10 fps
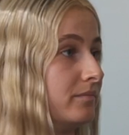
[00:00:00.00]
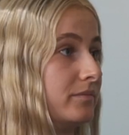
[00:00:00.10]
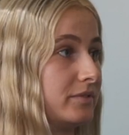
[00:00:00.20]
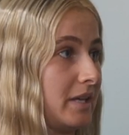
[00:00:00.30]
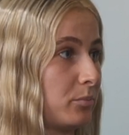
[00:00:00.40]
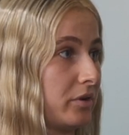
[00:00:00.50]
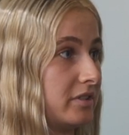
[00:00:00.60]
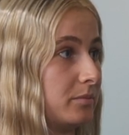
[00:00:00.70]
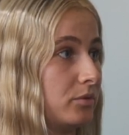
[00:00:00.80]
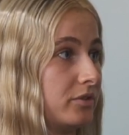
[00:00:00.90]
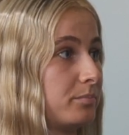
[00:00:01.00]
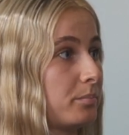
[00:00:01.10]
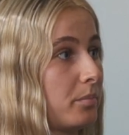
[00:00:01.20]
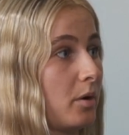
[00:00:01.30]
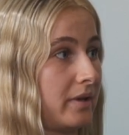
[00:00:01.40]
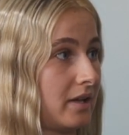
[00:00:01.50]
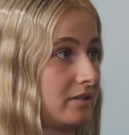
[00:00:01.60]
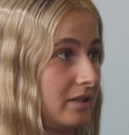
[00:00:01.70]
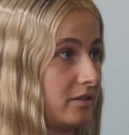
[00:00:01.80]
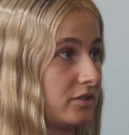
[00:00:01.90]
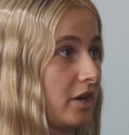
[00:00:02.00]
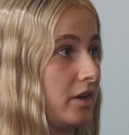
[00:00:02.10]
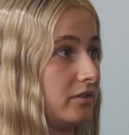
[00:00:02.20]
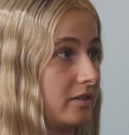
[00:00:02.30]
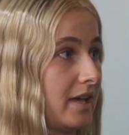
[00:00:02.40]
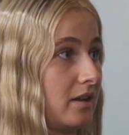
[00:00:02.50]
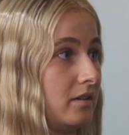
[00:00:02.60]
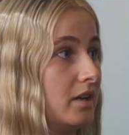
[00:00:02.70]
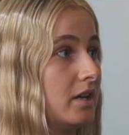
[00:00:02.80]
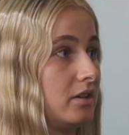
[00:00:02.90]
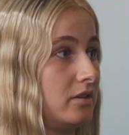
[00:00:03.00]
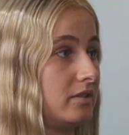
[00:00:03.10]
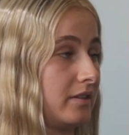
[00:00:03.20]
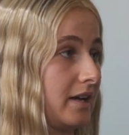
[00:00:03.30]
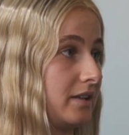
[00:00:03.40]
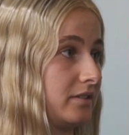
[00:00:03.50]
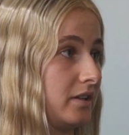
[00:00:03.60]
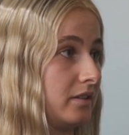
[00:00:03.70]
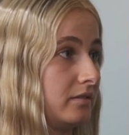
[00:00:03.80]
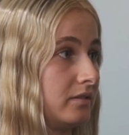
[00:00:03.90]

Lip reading: same principle as popping it underneath the toes and then using that as a...